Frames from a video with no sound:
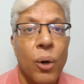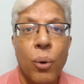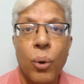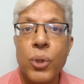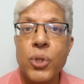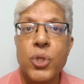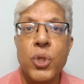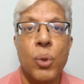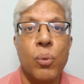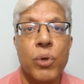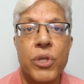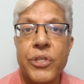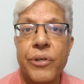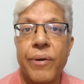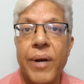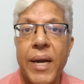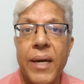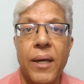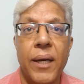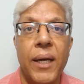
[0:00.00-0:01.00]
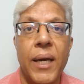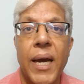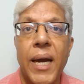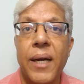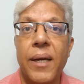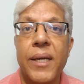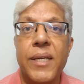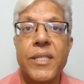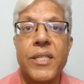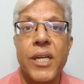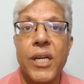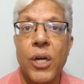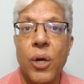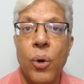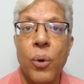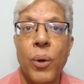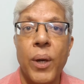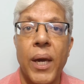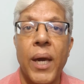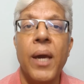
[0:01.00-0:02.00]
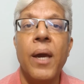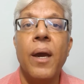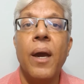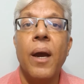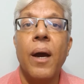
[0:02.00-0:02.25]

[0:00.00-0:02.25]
also was ready, and he said, okay,